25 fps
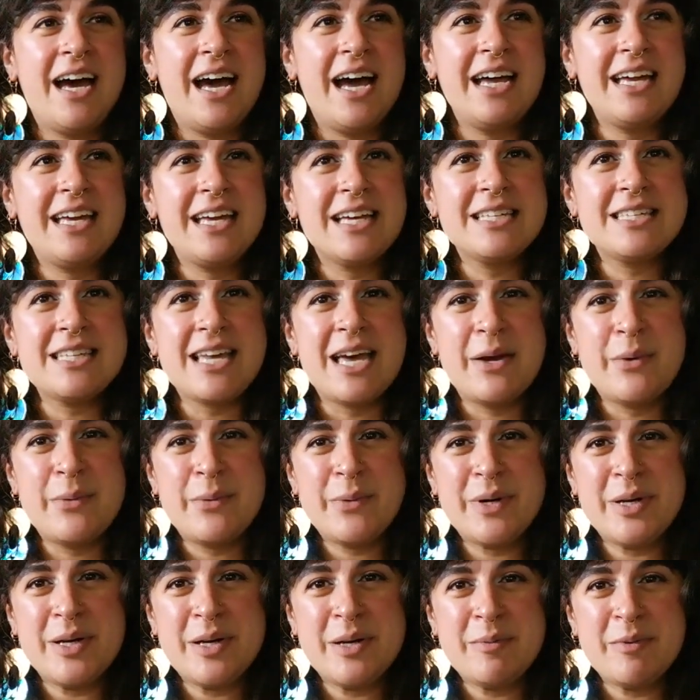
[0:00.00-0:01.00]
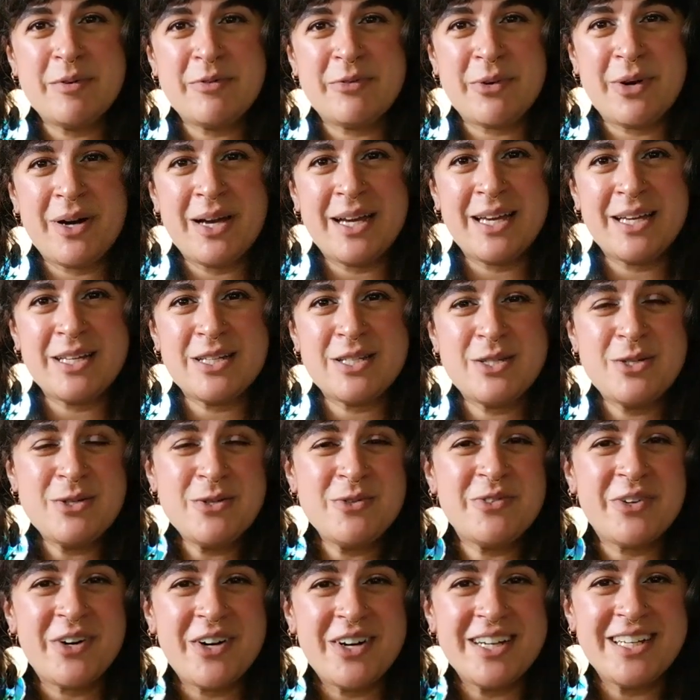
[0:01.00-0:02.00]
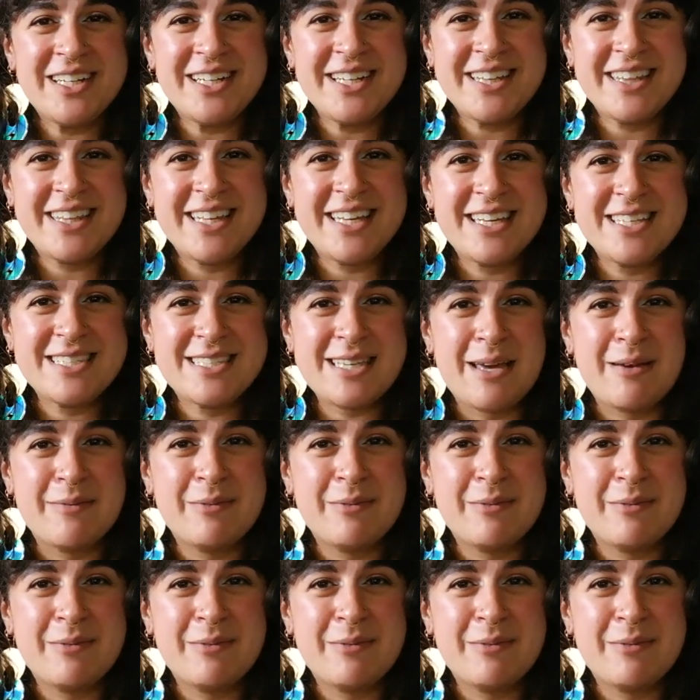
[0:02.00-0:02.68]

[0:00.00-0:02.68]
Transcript: I guess I will, before I get too far into things,